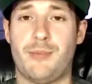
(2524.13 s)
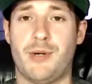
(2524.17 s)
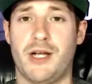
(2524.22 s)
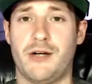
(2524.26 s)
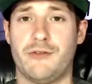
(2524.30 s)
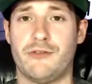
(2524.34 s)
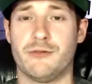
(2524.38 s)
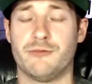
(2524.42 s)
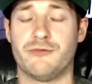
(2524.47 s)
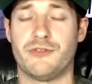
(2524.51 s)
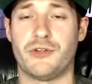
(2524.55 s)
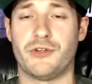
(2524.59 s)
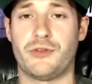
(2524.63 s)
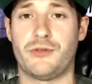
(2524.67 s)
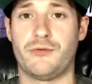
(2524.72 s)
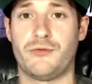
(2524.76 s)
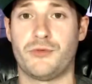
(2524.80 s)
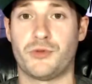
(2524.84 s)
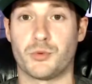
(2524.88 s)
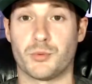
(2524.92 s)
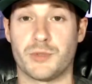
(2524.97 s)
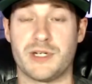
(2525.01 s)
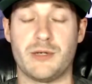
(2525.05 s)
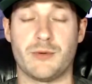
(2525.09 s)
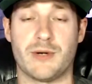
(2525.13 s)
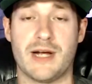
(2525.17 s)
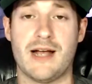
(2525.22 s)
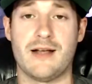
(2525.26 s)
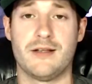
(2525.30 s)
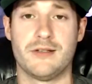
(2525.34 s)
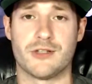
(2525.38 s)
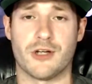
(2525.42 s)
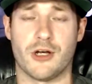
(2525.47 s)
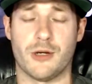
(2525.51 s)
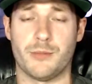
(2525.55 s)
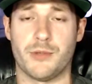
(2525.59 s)
out of him for 3
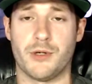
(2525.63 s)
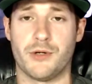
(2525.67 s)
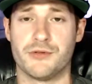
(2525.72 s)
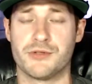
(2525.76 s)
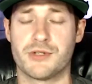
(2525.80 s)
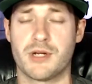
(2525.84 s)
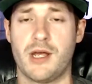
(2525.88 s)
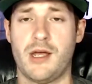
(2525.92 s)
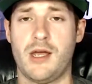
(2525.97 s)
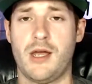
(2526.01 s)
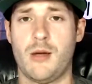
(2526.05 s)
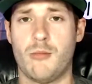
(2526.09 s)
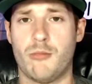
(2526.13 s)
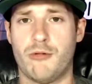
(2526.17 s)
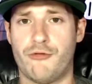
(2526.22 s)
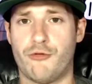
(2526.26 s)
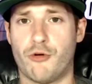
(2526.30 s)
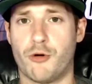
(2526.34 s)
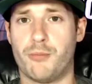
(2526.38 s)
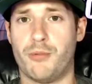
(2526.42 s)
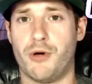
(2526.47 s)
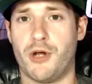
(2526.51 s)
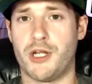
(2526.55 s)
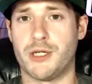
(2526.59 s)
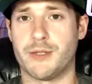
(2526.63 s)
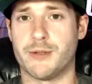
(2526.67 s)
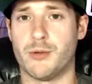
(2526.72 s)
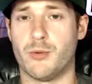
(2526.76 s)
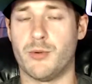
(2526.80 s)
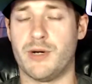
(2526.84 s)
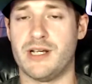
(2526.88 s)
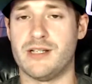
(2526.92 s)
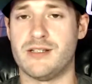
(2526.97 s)
rounds almost before putting away.